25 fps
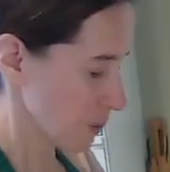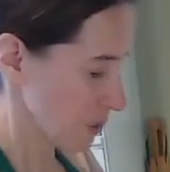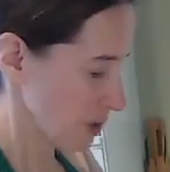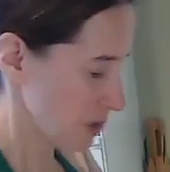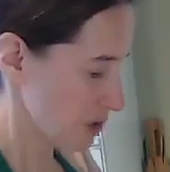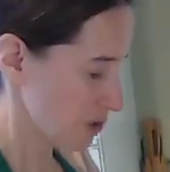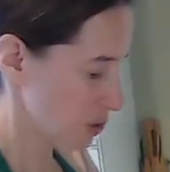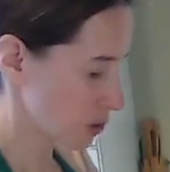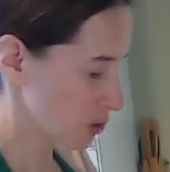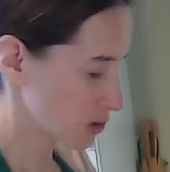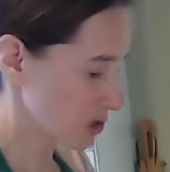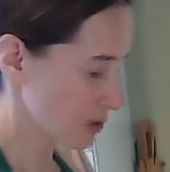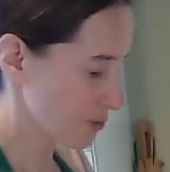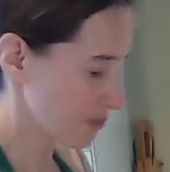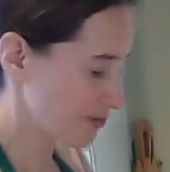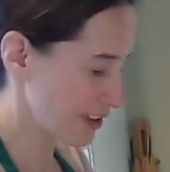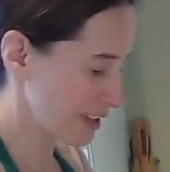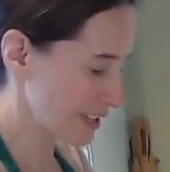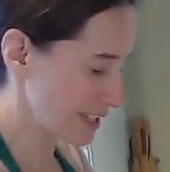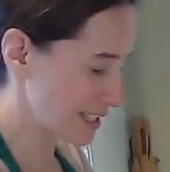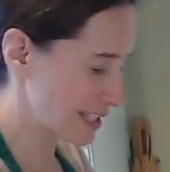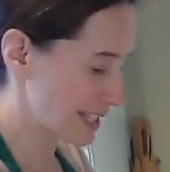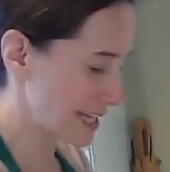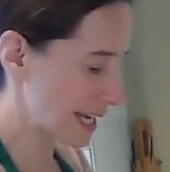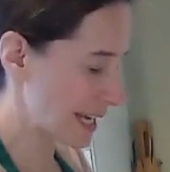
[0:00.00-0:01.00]
We saw some
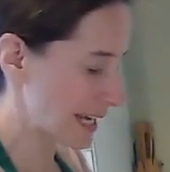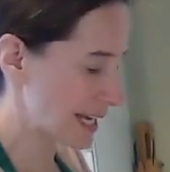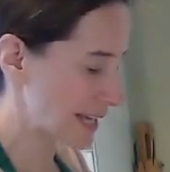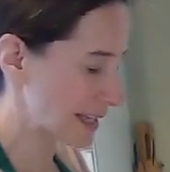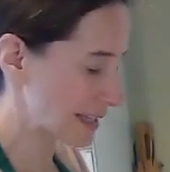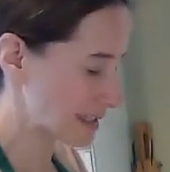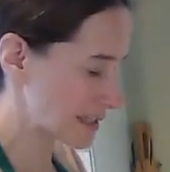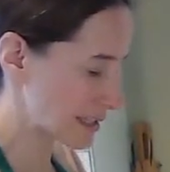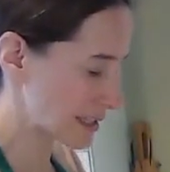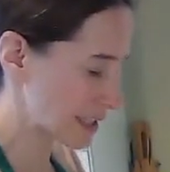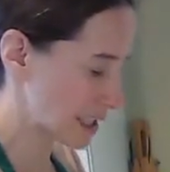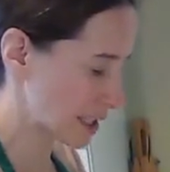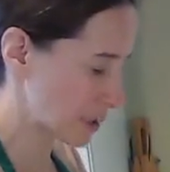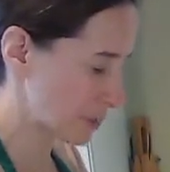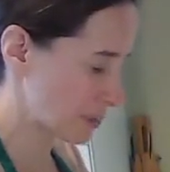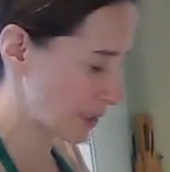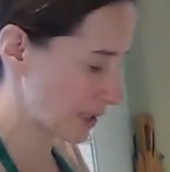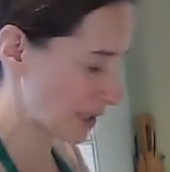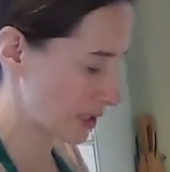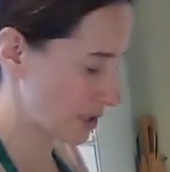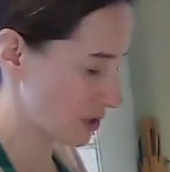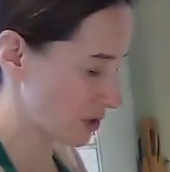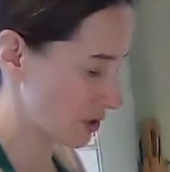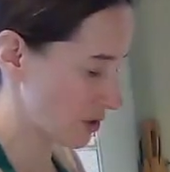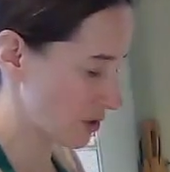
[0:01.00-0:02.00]
fantastic
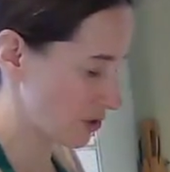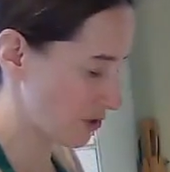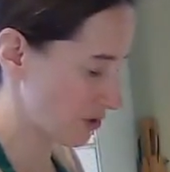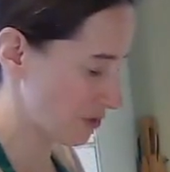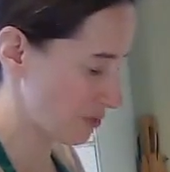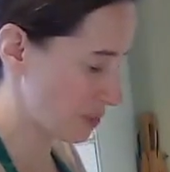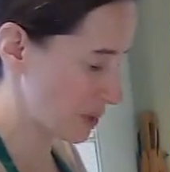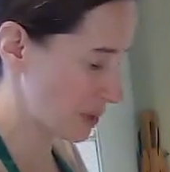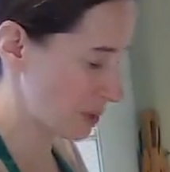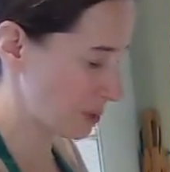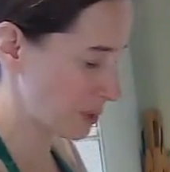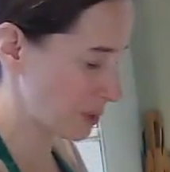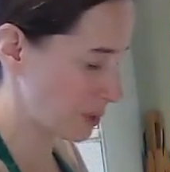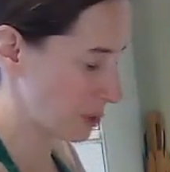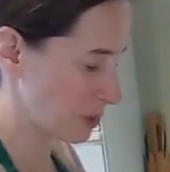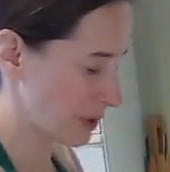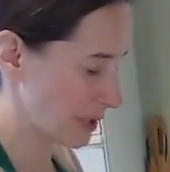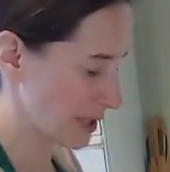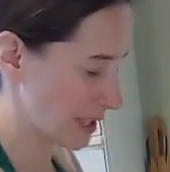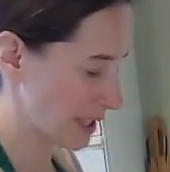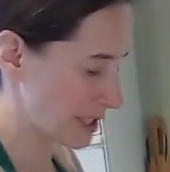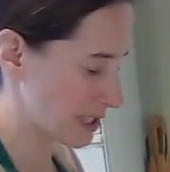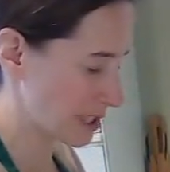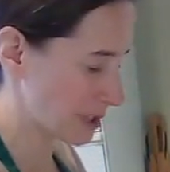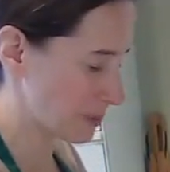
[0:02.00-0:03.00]
pictures of people
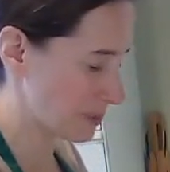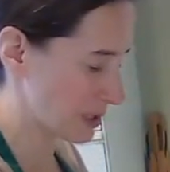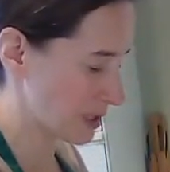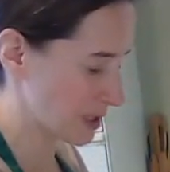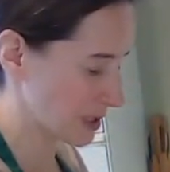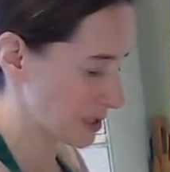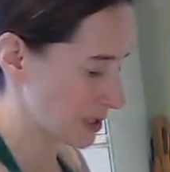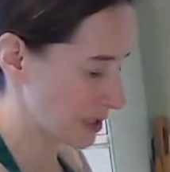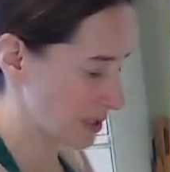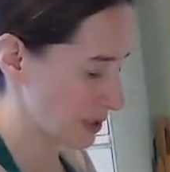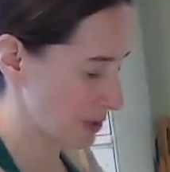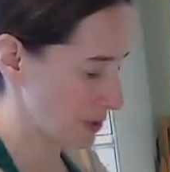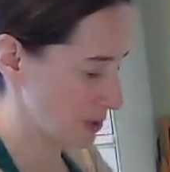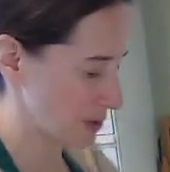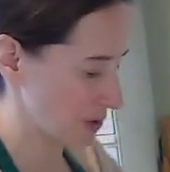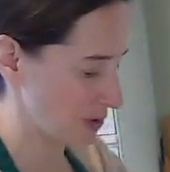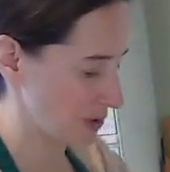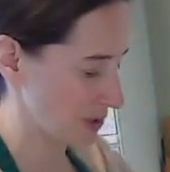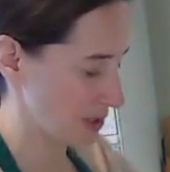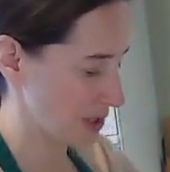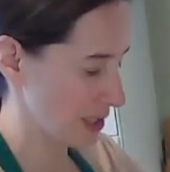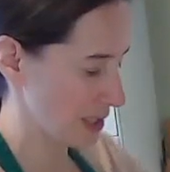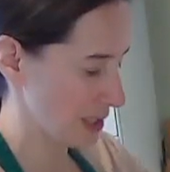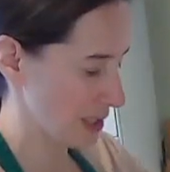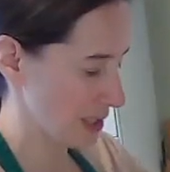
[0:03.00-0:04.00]
with their
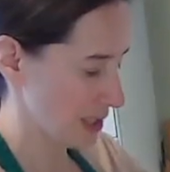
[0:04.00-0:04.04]
tomatoes.